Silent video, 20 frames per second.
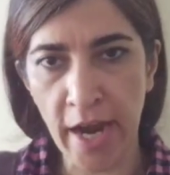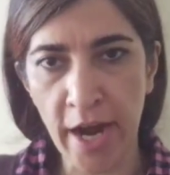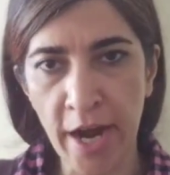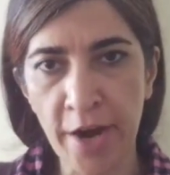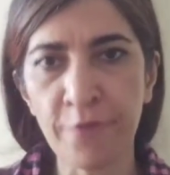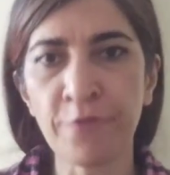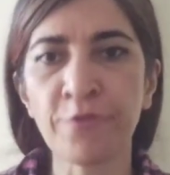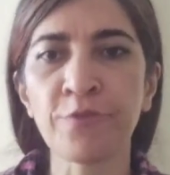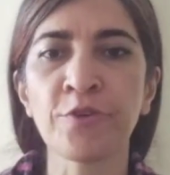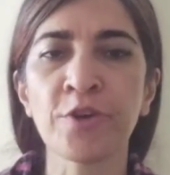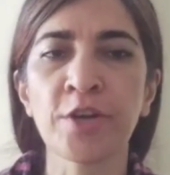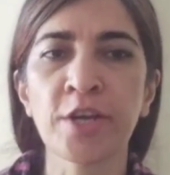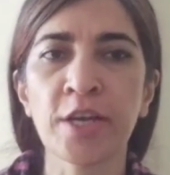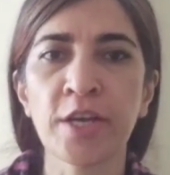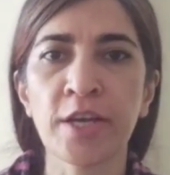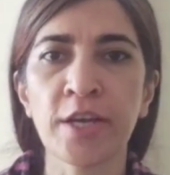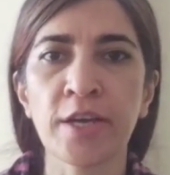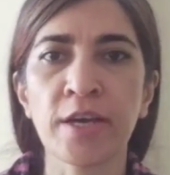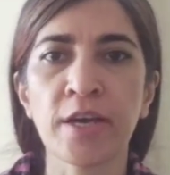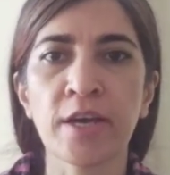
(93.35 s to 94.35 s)

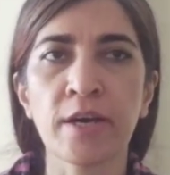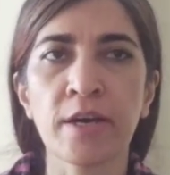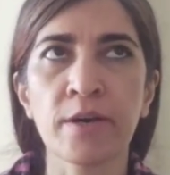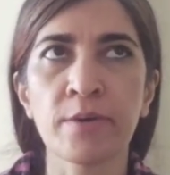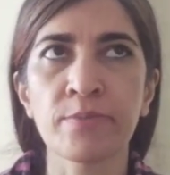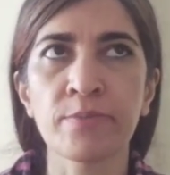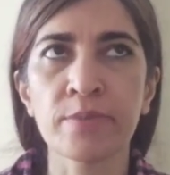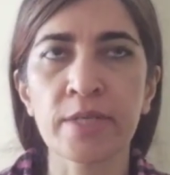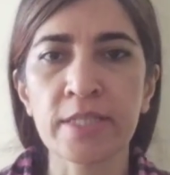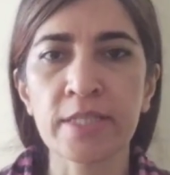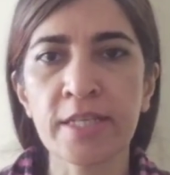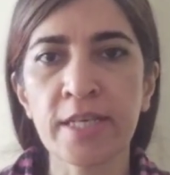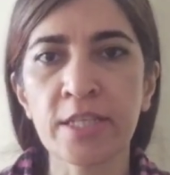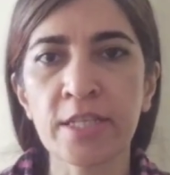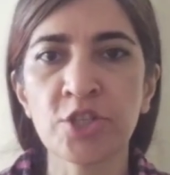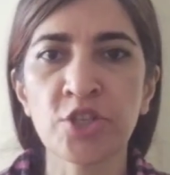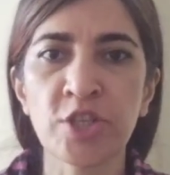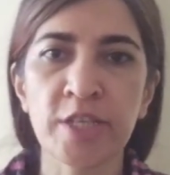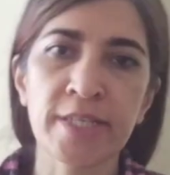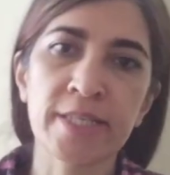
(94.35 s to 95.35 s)
every
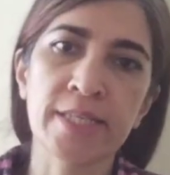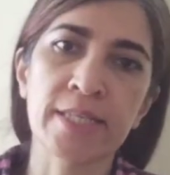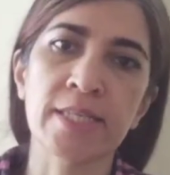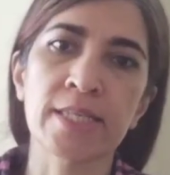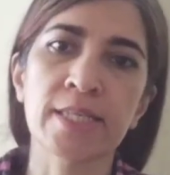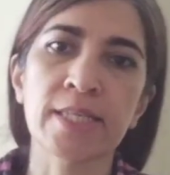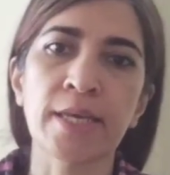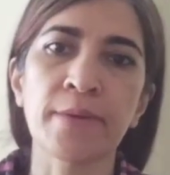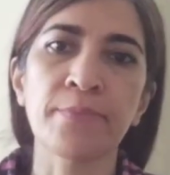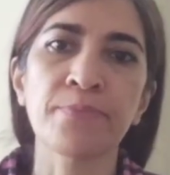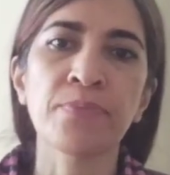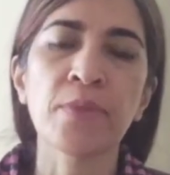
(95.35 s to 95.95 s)
intelligence system.